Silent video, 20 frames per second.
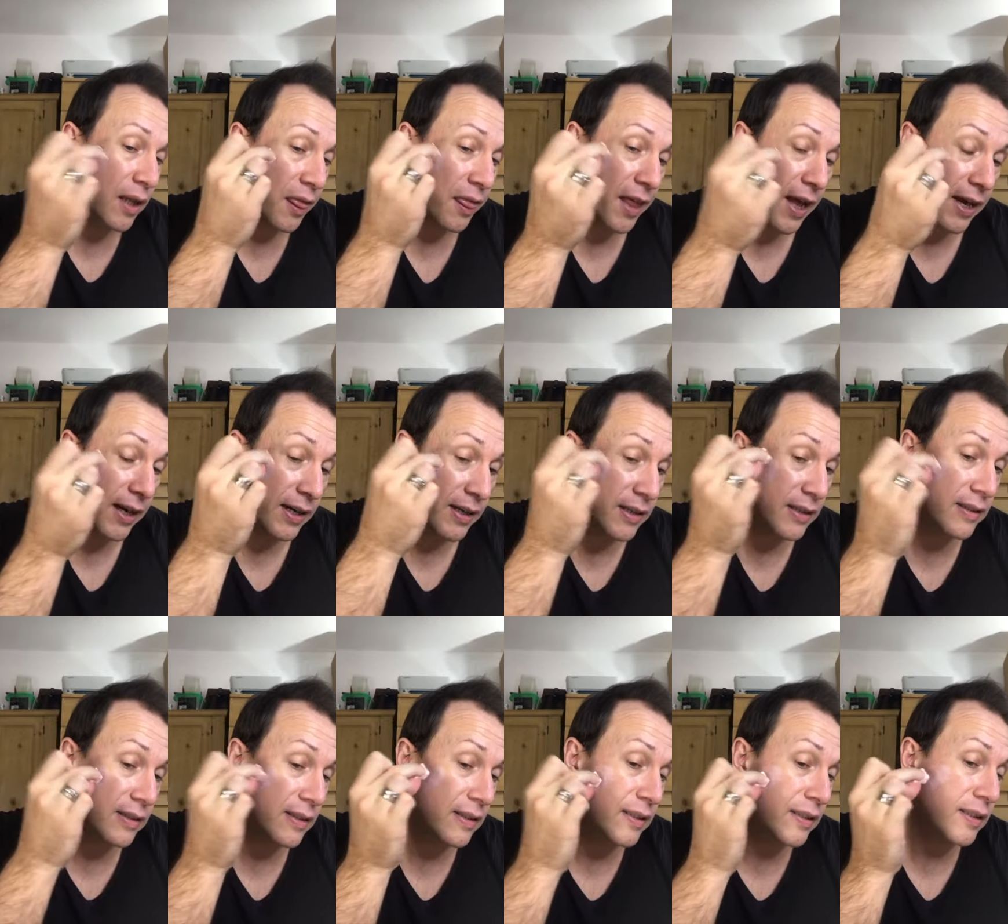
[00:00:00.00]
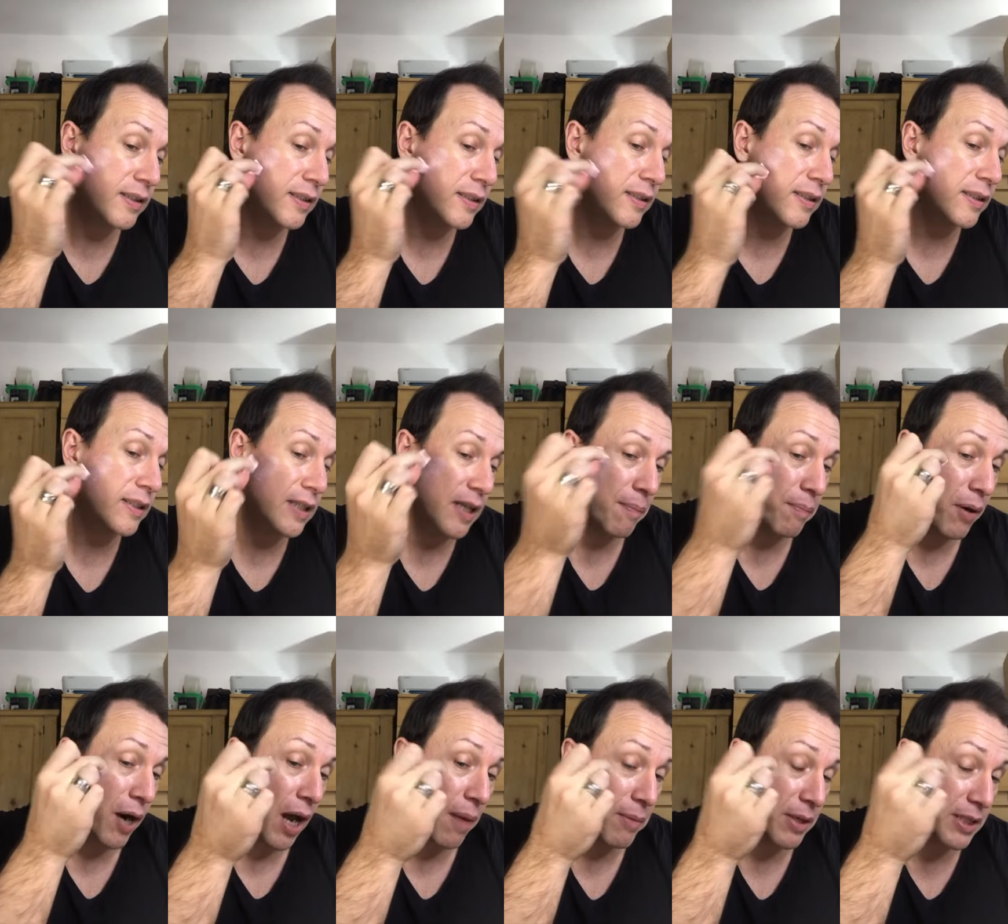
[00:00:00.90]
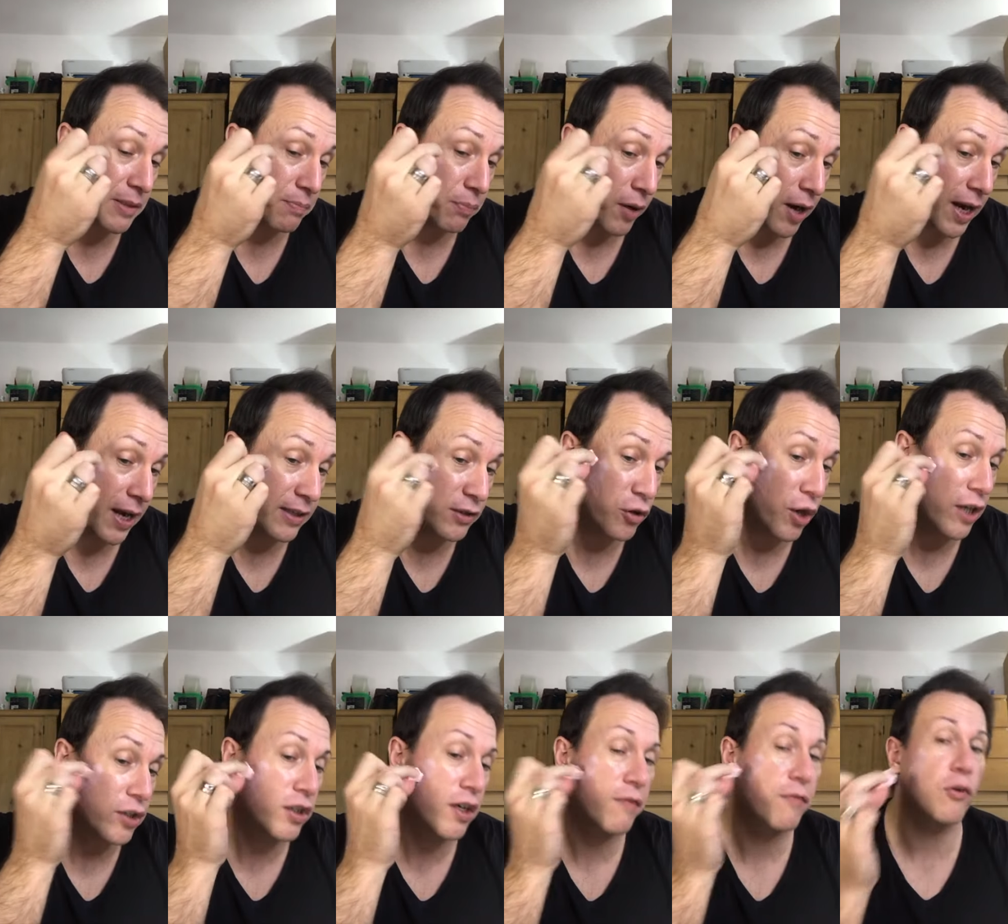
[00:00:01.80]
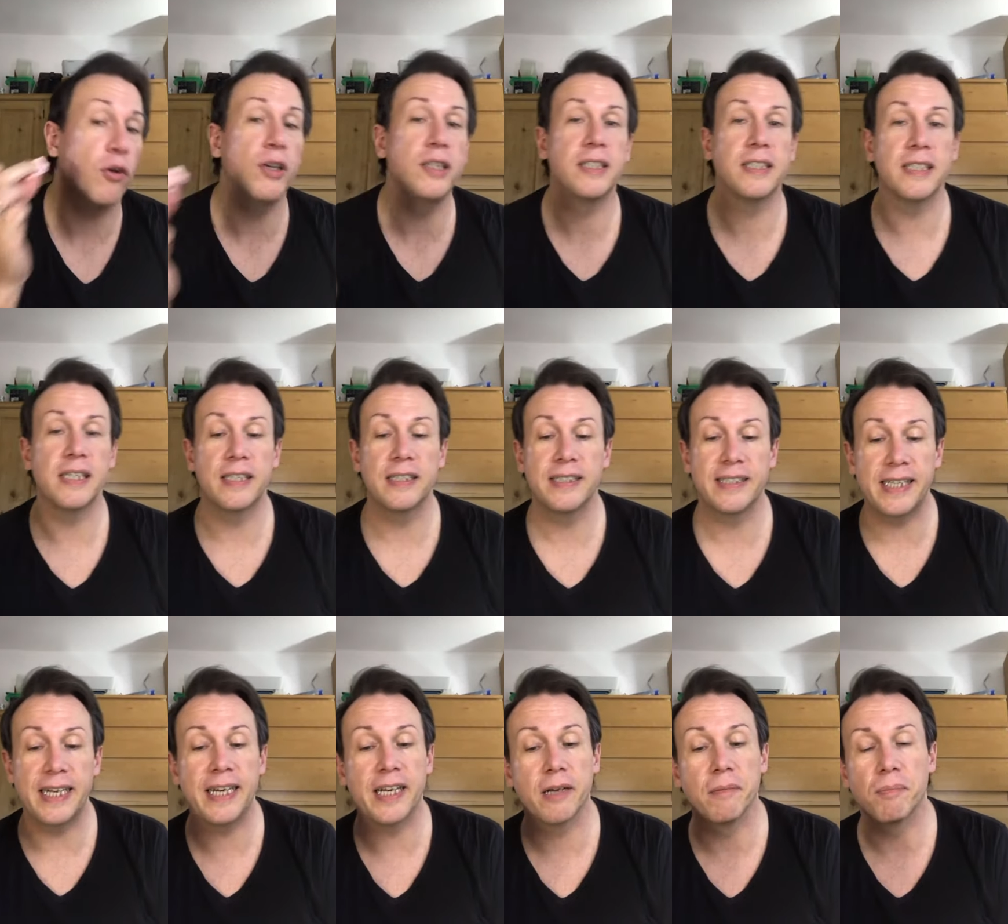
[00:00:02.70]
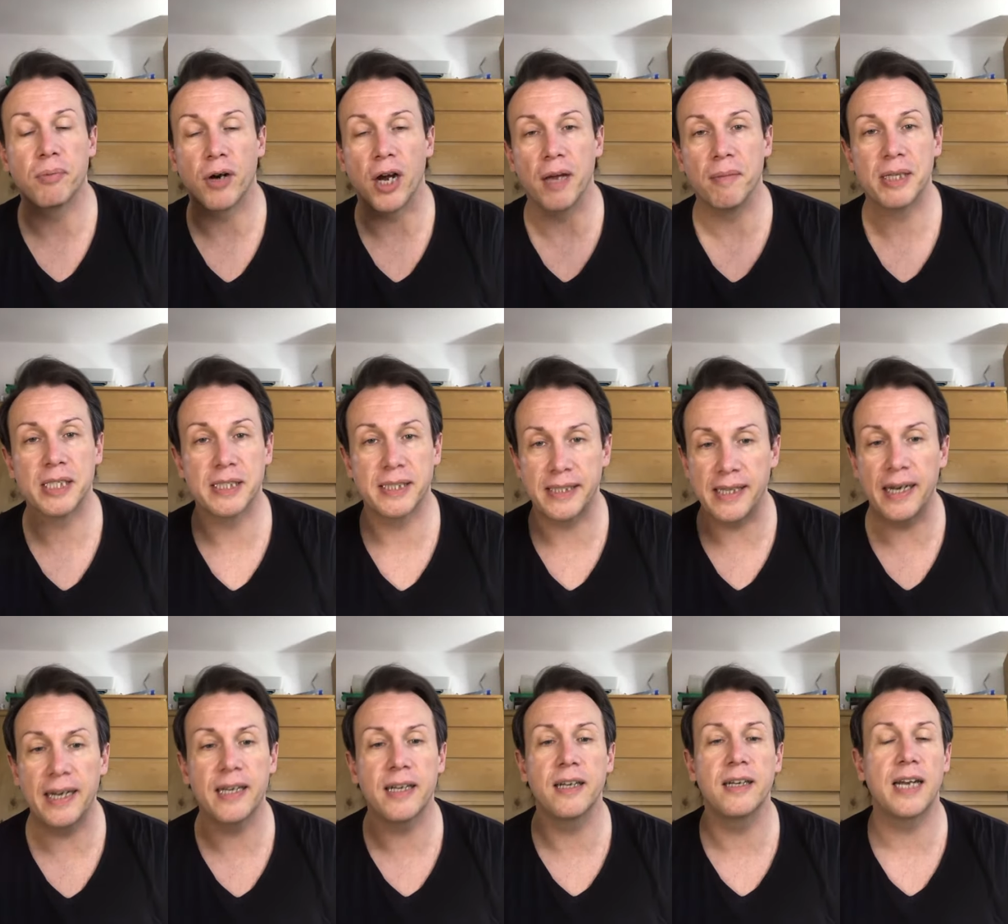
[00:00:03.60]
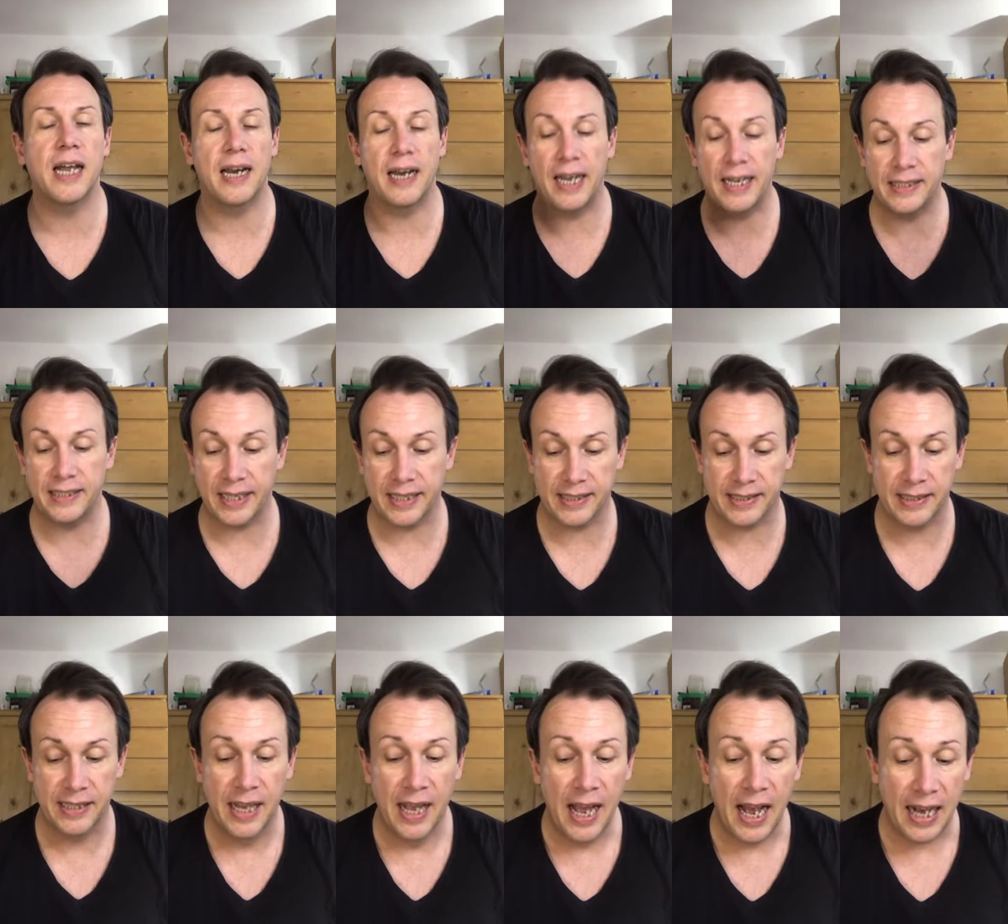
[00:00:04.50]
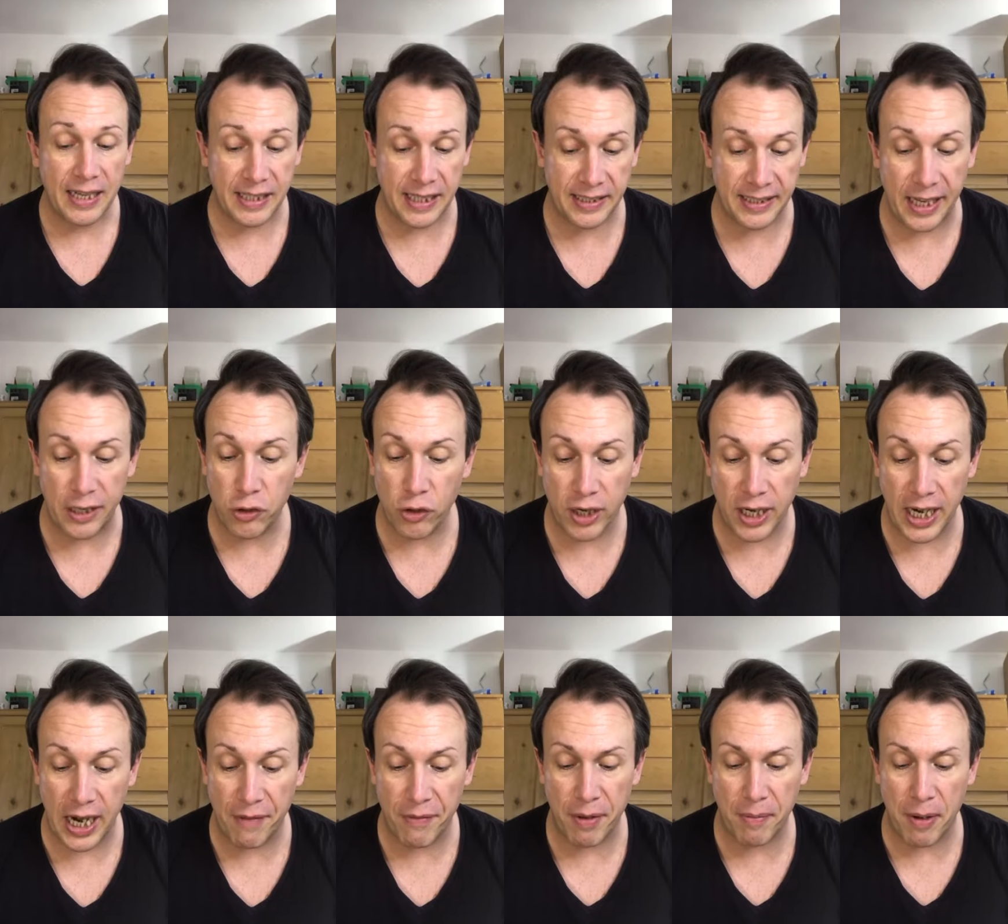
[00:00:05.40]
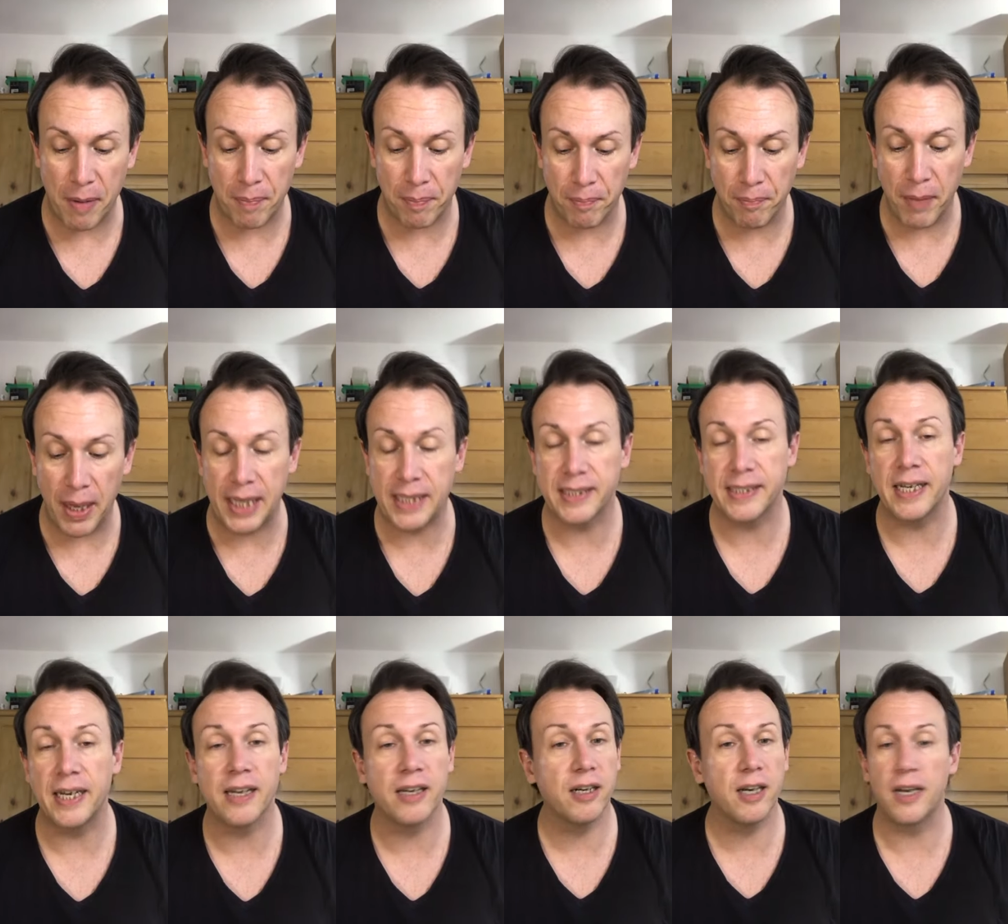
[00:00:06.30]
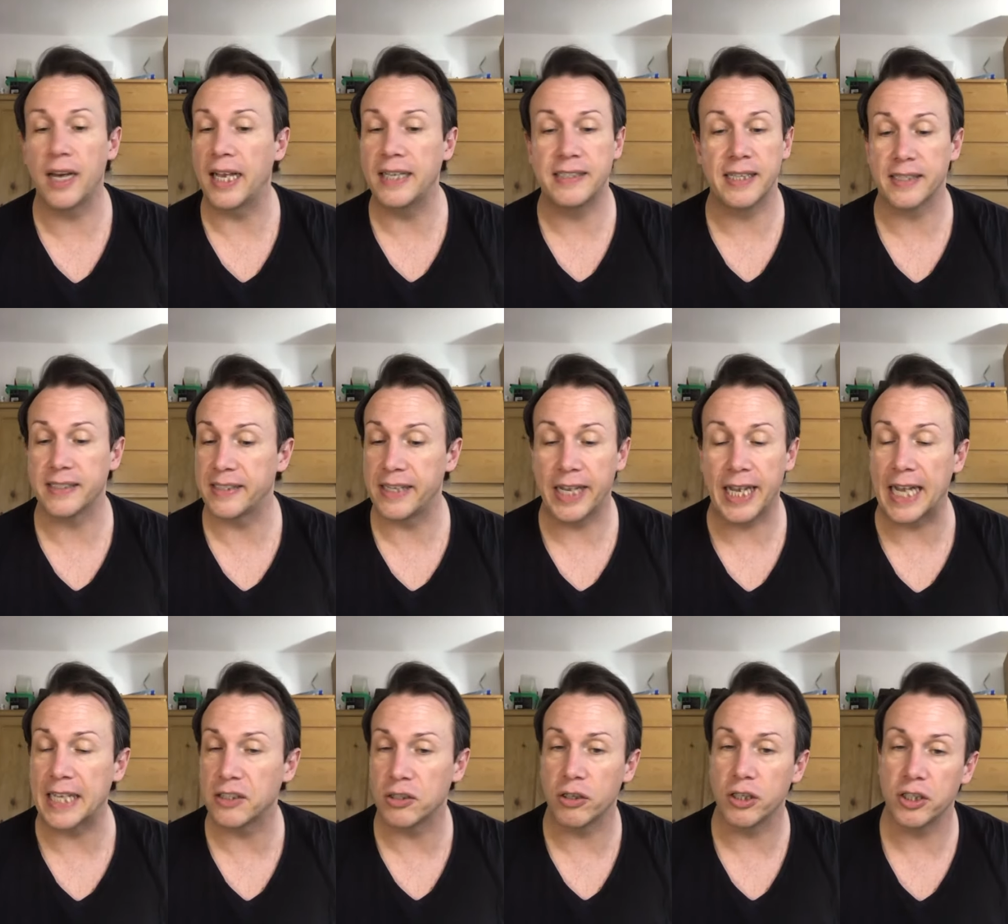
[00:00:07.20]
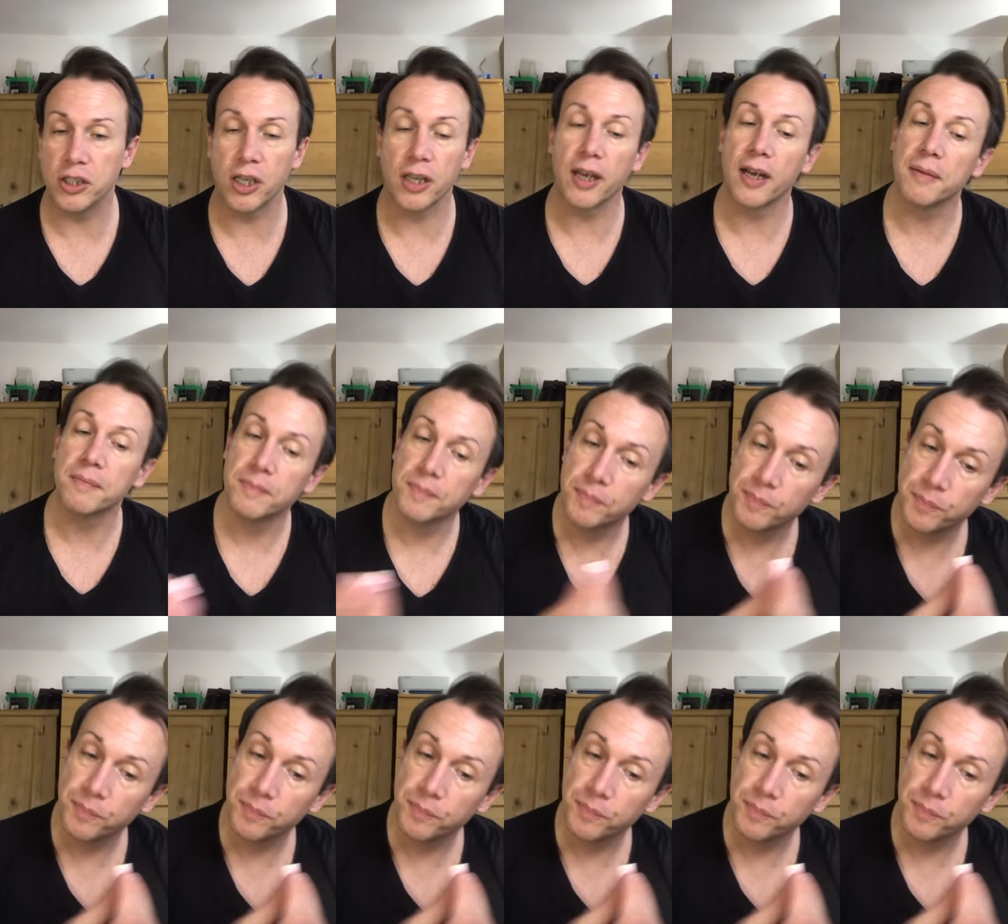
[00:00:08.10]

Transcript: then a primer spray. Try to avoid silicone primers. Silicone and latex, as I said, you can never mix silicone and latex. They cancel each other.